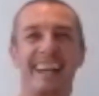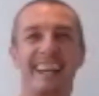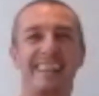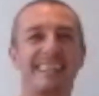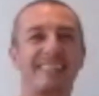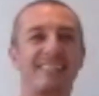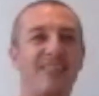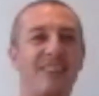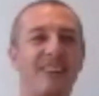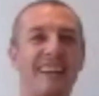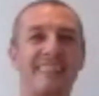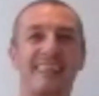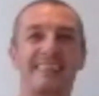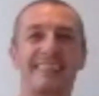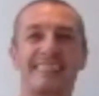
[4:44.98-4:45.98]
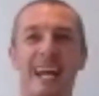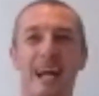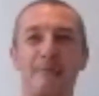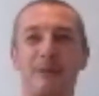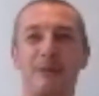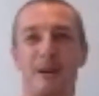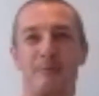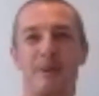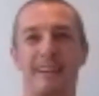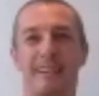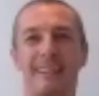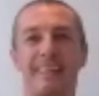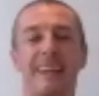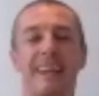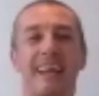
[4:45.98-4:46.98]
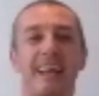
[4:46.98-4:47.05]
there's a camera button.